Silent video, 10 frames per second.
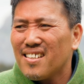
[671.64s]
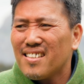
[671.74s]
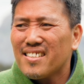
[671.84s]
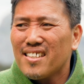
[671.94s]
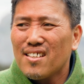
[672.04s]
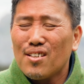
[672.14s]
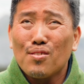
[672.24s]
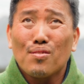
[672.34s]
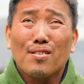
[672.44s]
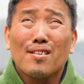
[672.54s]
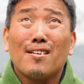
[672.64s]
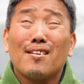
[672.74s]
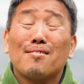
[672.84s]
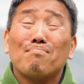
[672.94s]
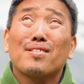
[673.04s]
and then, oh
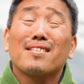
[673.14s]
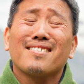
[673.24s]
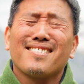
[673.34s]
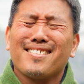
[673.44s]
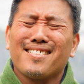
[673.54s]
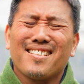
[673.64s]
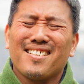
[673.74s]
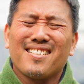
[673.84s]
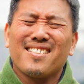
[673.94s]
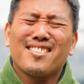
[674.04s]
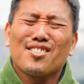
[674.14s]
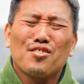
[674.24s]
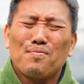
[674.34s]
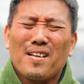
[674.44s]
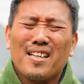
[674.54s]
God, please, it's
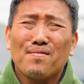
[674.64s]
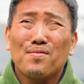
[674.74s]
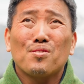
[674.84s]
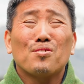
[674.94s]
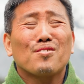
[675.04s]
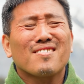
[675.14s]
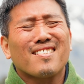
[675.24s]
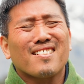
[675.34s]
too painful.